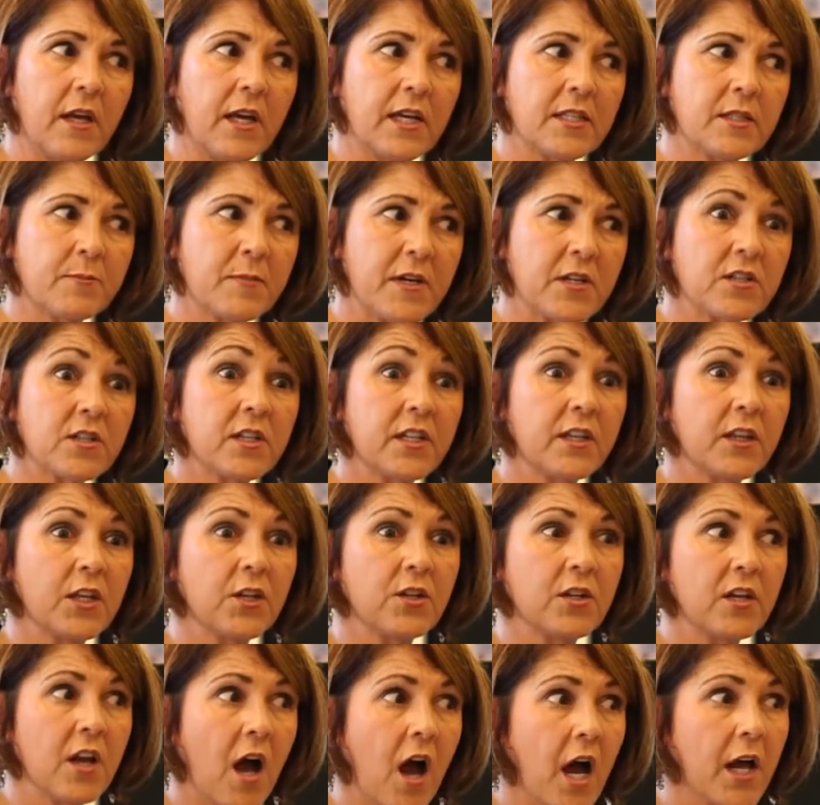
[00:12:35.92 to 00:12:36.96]
Especially the
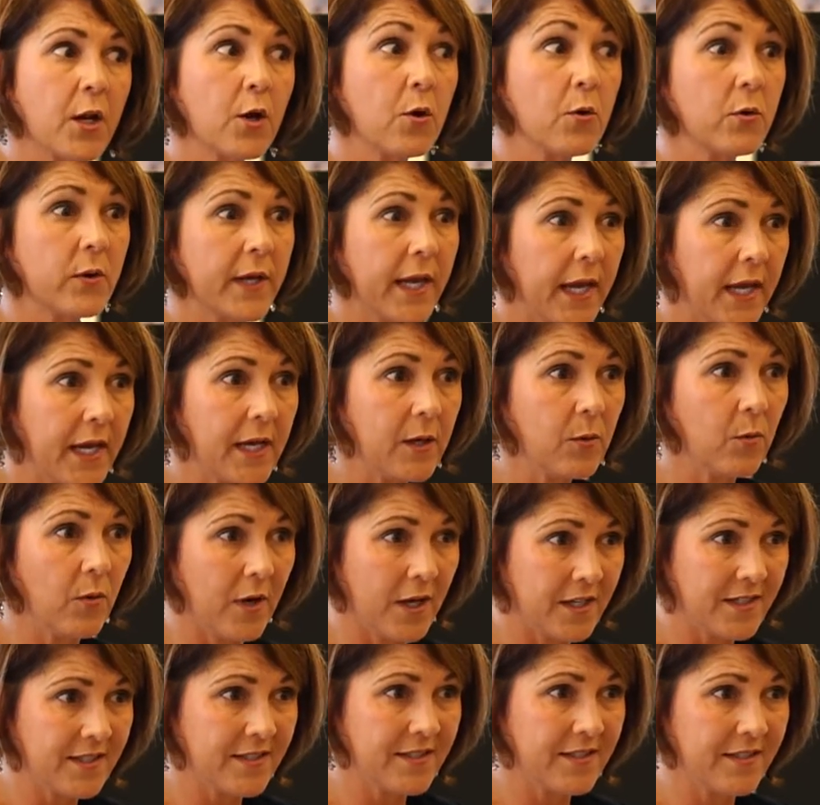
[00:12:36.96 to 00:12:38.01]
not okay
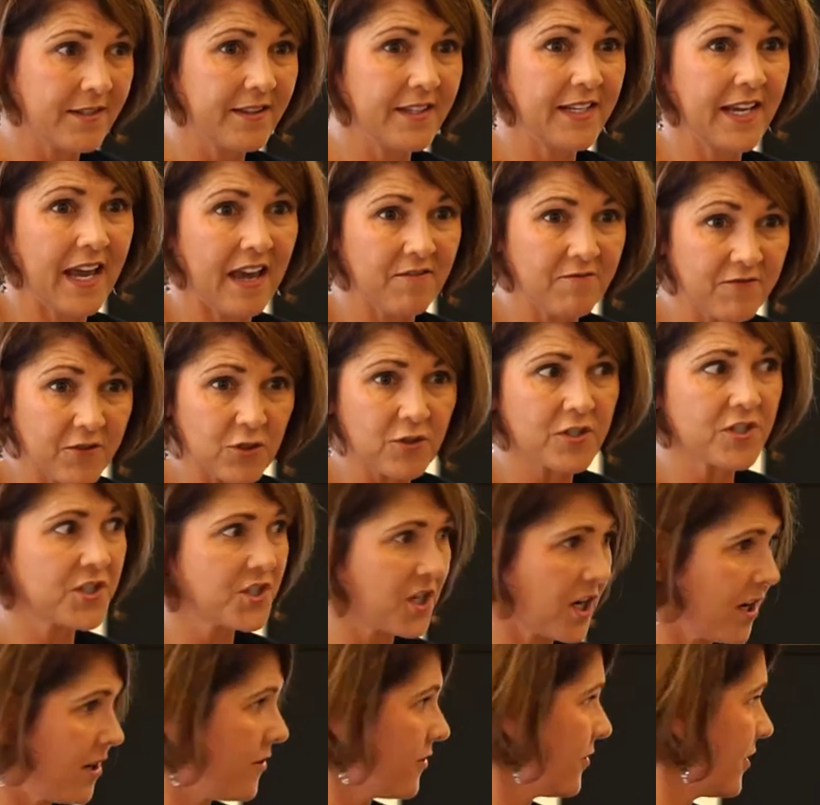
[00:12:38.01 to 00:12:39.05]
ones, the adverse
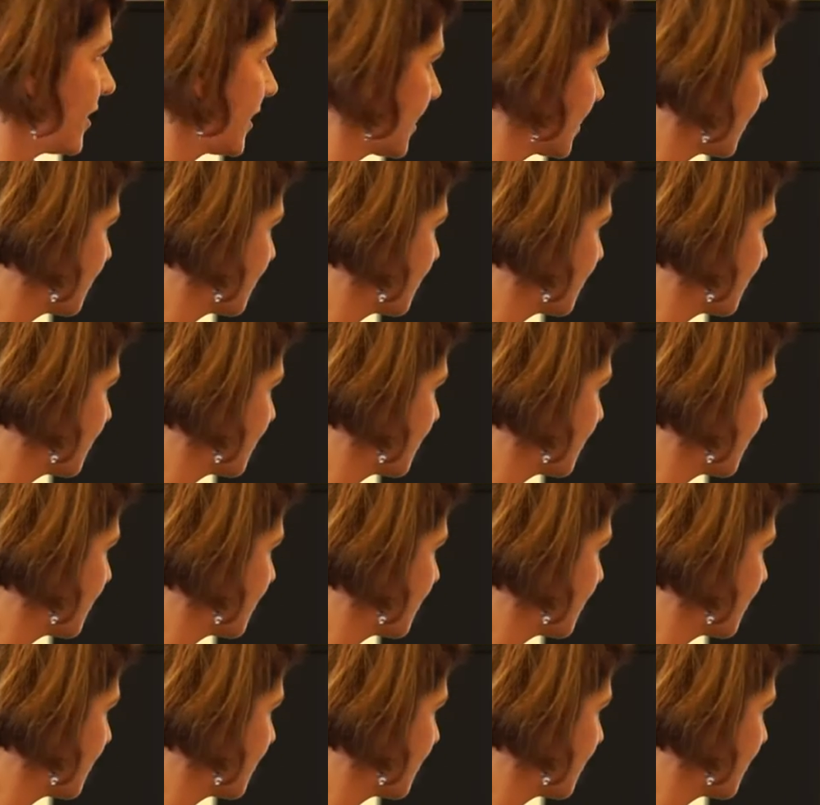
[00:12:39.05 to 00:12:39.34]
childhood